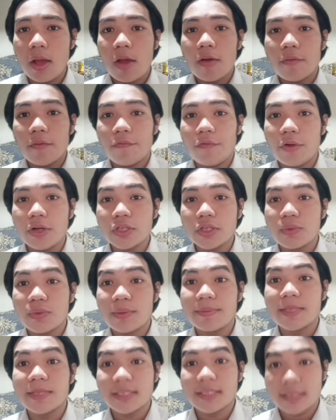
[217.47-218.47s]
First
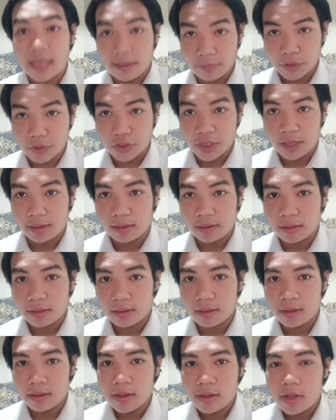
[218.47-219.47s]
with the subject.
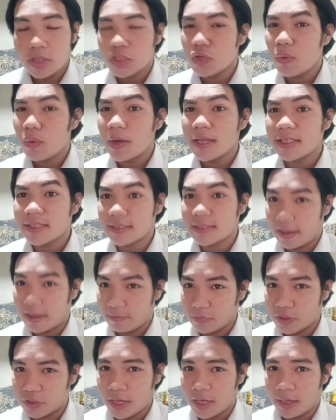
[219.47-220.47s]
So what is
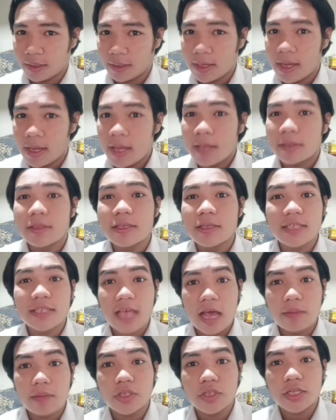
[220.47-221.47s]
subject? The
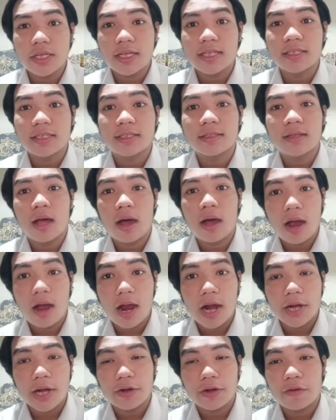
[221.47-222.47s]
subject is the
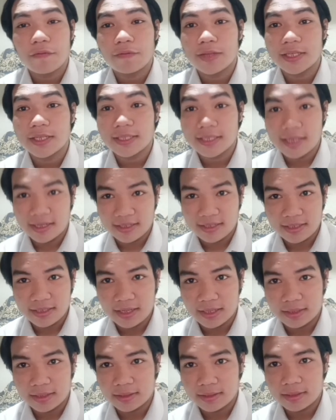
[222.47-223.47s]
heart of the
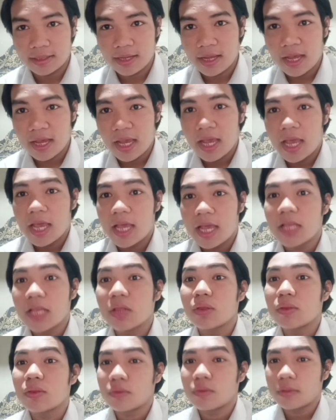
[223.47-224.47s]
sentence. It
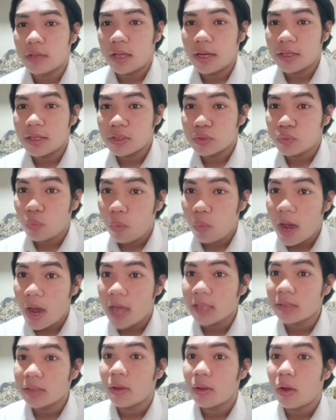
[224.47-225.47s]
is
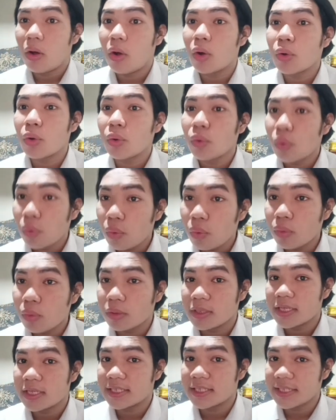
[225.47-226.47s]
what or who
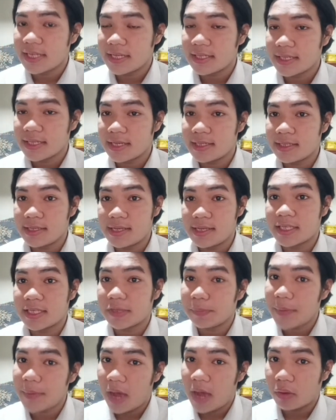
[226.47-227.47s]
the sentence is
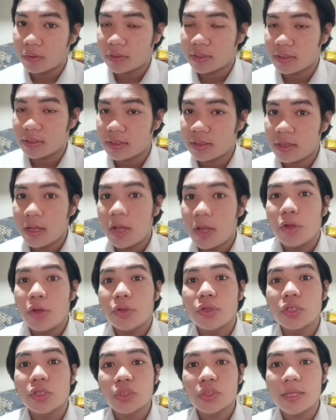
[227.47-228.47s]
about.
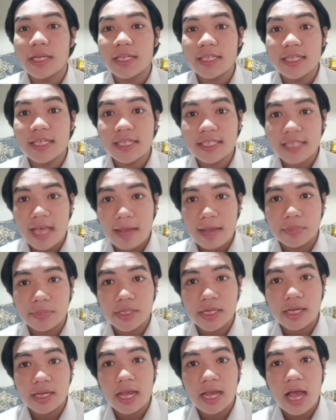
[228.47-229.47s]
Usually the
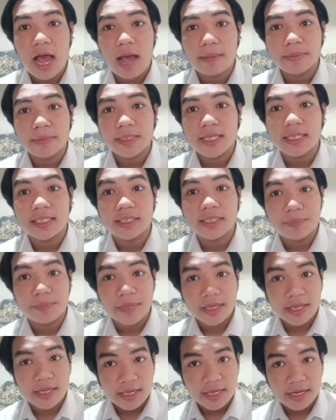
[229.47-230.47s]
subject comes at the
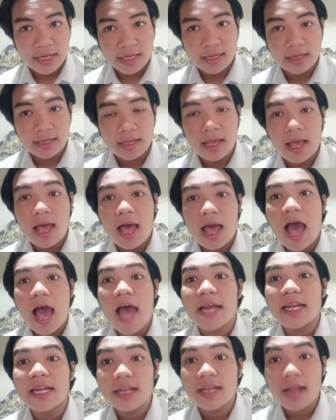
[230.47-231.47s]
beginning
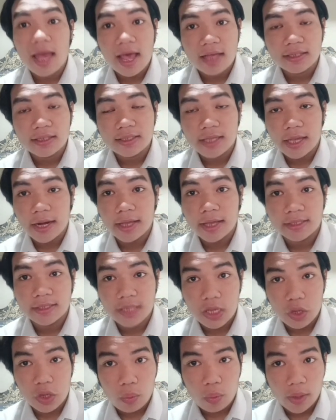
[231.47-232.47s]
unless it is
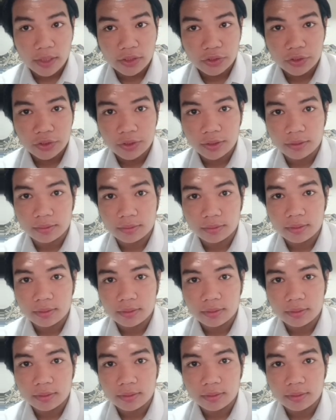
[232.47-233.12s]
a question.